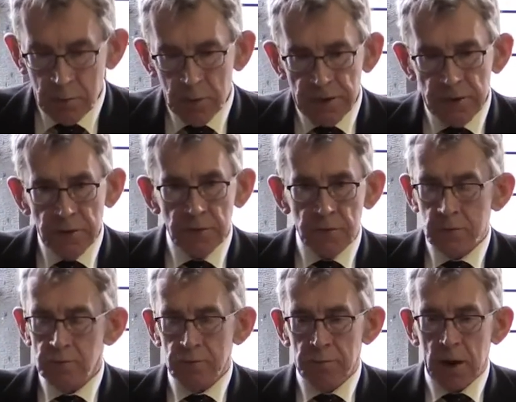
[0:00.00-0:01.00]
We didn't,
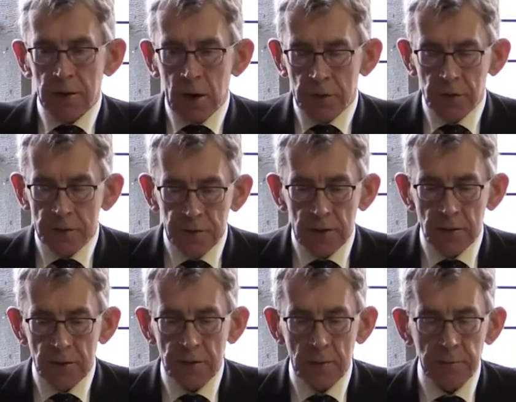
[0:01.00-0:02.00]
I should say
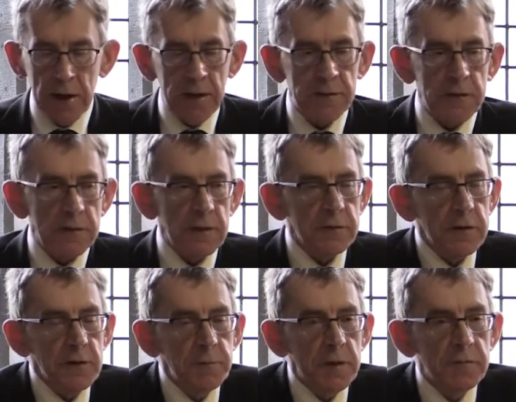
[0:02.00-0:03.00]
just in passing, that there
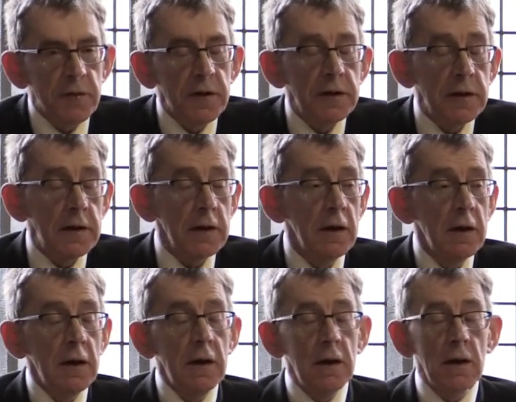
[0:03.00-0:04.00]
has been very little
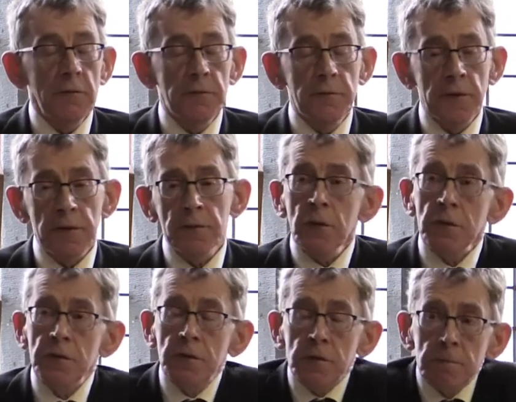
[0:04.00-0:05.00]
for the
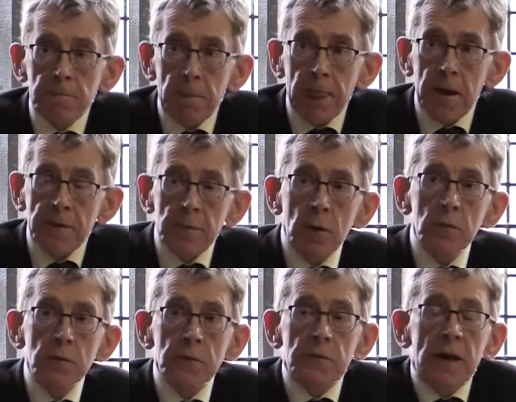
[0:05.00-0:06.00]
first, I
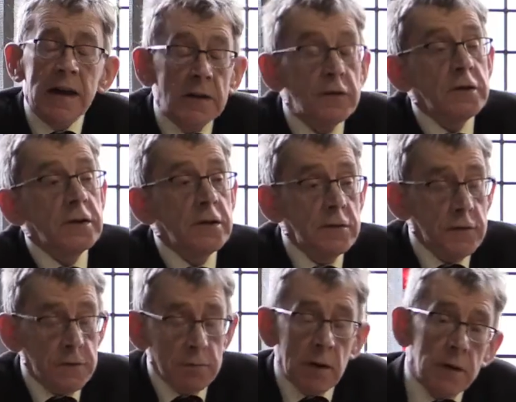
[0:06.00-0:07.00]
suppose, 80
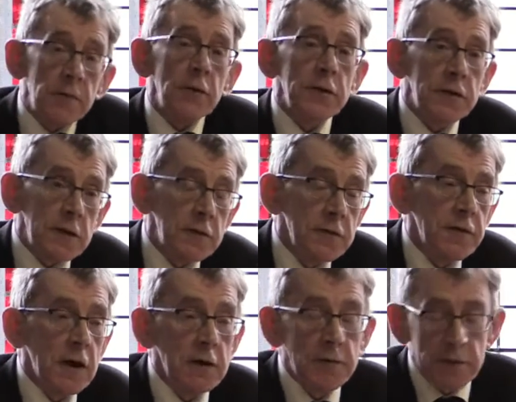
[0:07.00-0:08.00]
years, well, the first
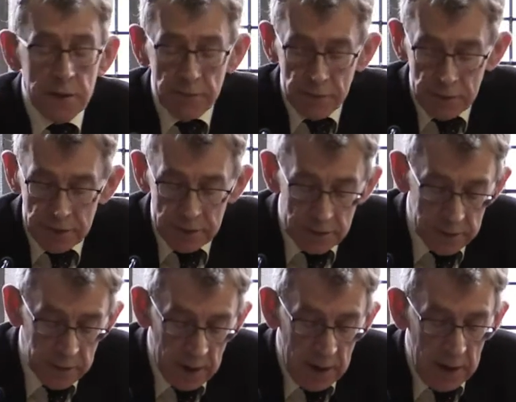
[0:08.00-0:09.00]
65 to 70
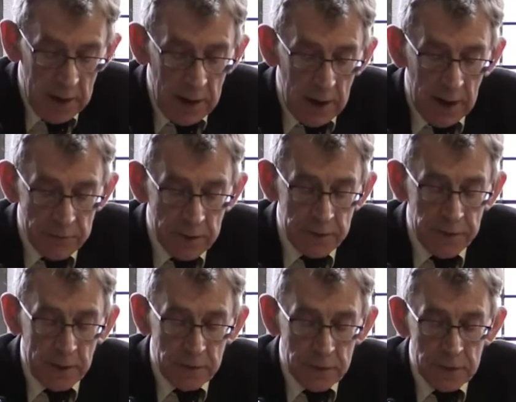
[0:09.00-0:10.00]
years after the
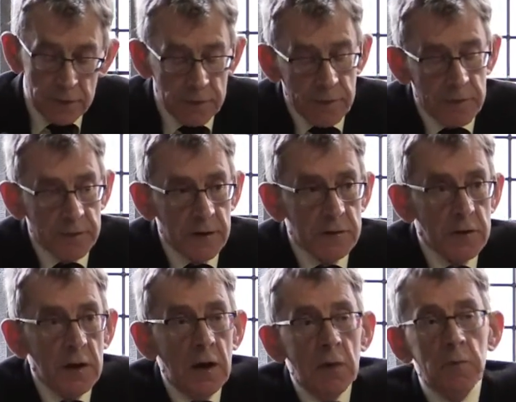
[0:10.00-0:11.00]
foundation of the
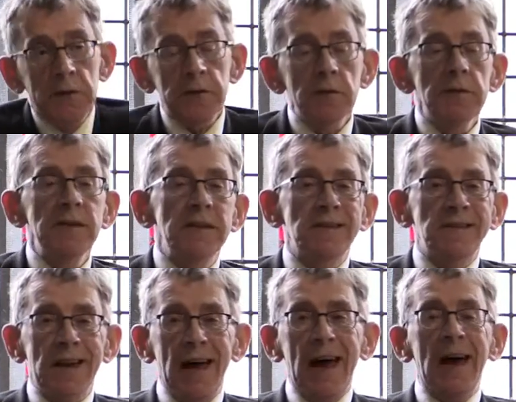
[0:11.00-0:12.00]
state. We certainly
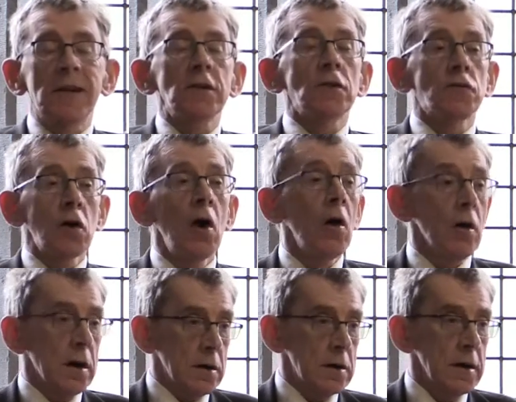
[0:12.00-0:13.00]
didn't add at
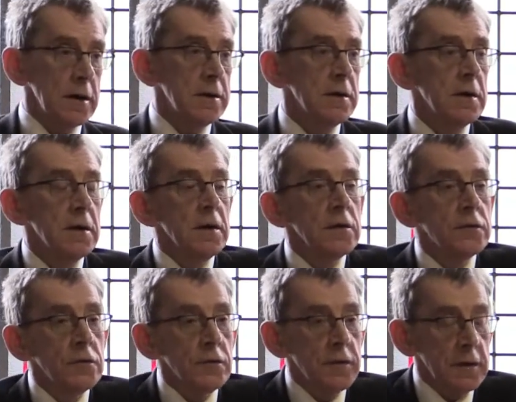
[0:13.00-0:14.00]
all, Harley,
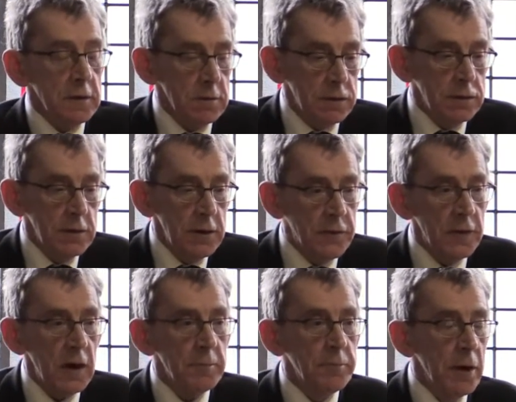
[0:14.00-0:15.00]
to the, if you
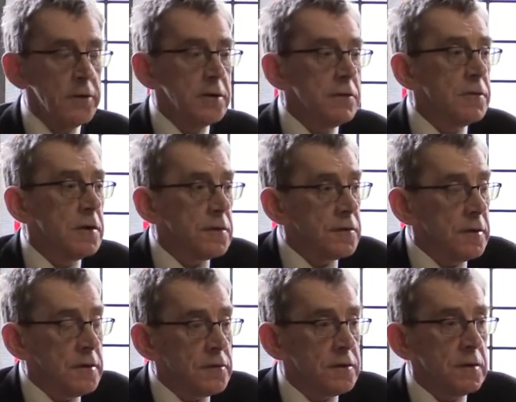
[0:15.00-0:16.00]
like, body of
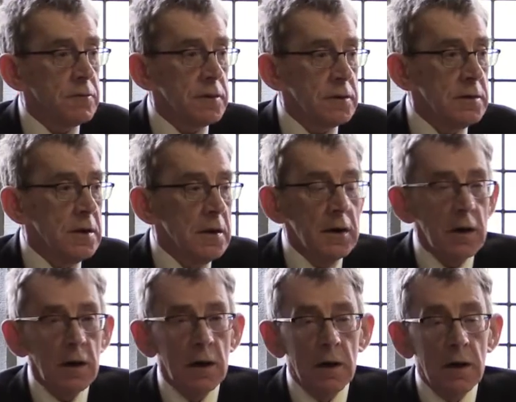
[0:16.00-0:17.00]
legislation that we,
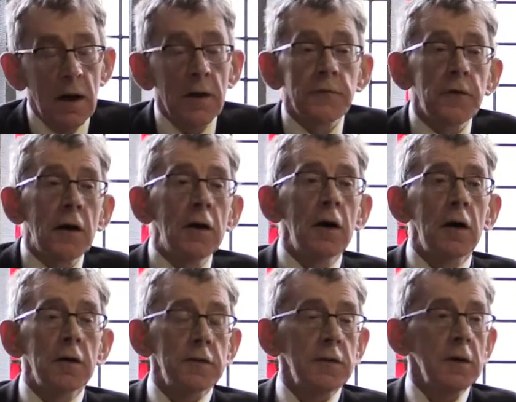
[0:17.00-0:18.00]
as far
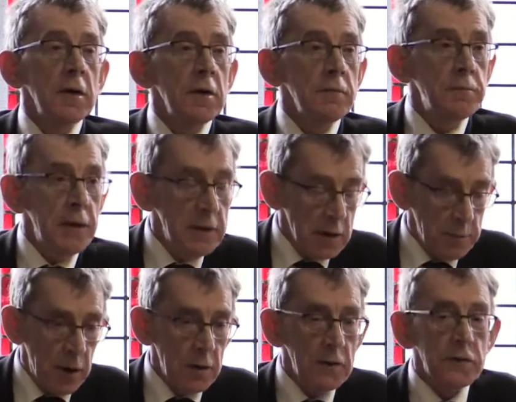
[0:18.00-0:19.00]
as penal
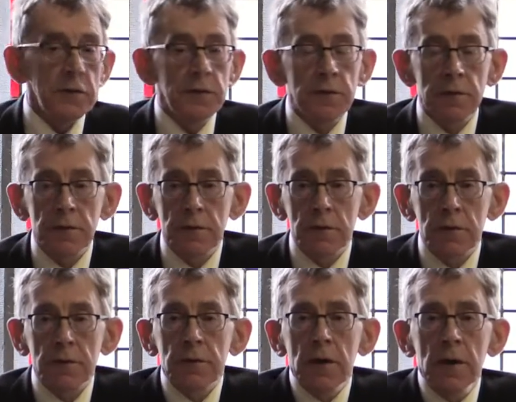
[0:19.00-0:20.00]
policy is
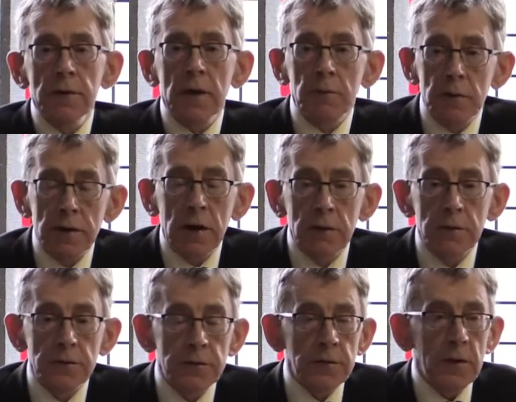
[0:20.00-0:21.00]
concerned, that we
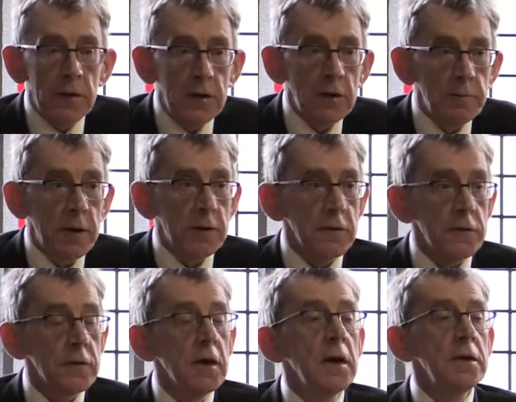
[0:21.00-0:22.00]
inherited on
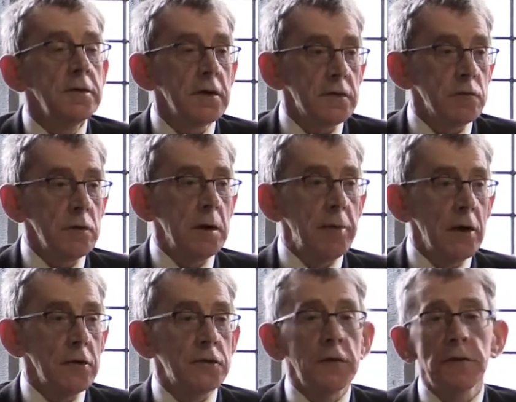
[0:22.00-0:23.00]
independence. Yes, we
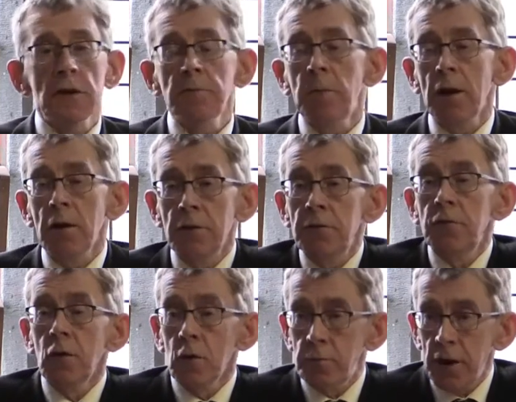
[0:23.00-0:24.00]
abolished the death penalty
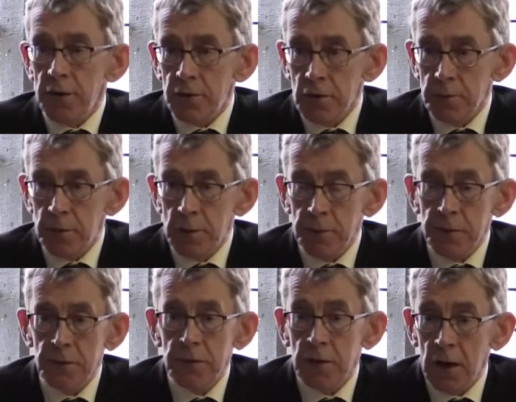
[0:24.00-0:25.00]
for all practical
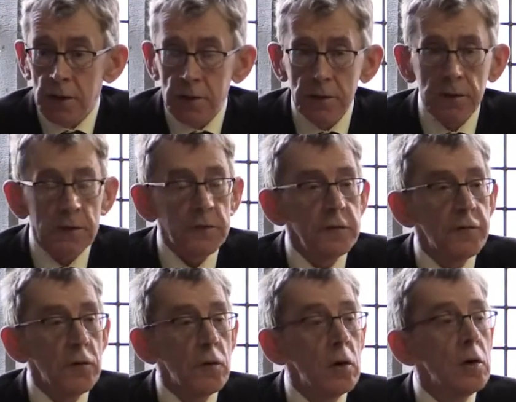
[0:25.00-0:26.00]
purposes in
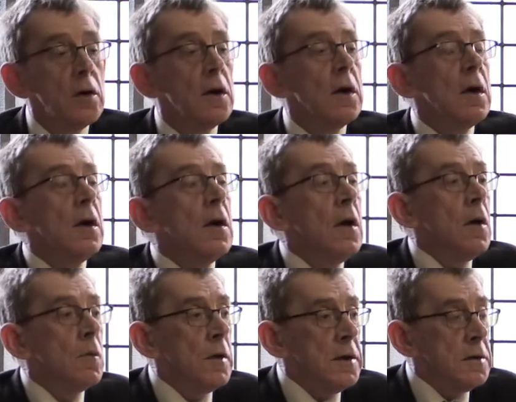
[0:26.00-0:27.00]
1964.
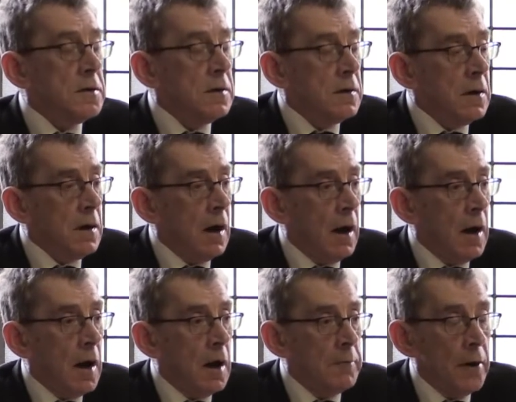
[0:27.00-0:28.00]
We
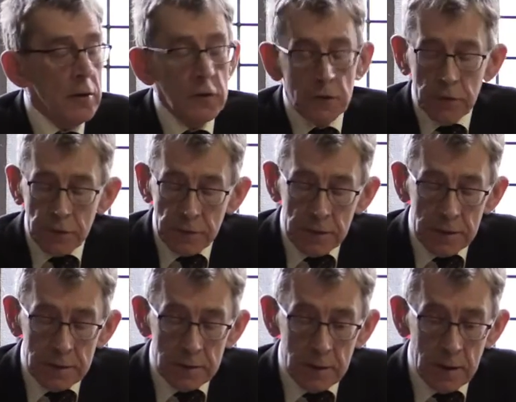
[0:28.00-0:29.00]

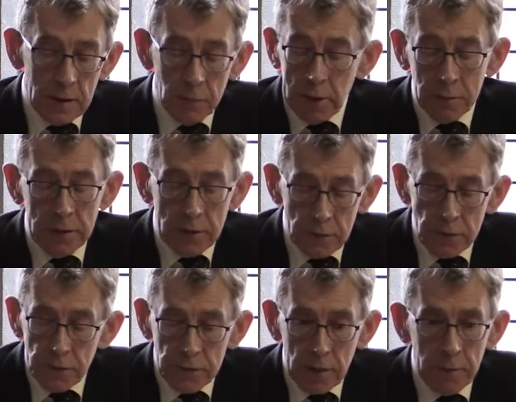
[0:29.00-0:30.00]
we
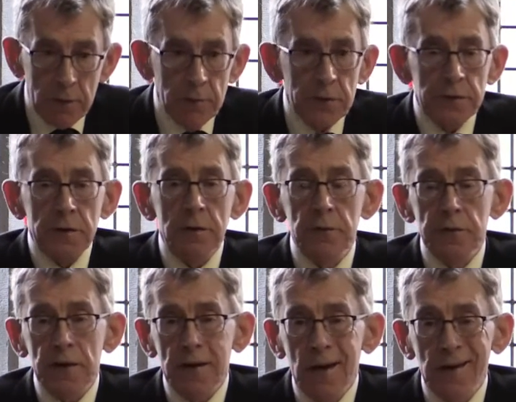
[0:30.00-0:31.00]
introduced community
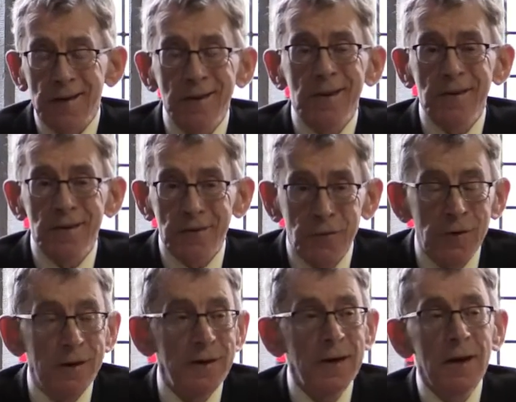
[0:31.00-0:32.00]
service in
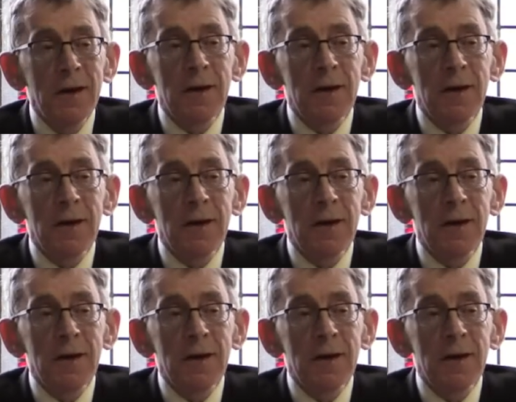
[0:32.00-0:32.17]
1983.